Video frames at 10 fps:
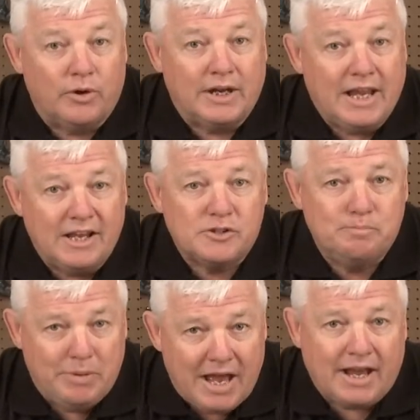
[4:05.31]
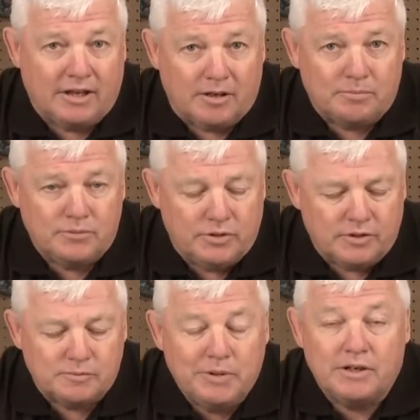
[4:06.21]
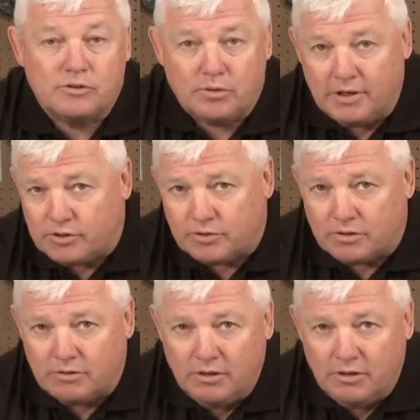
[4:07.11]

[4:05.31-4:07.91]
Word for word: or a gas backup to this penetration,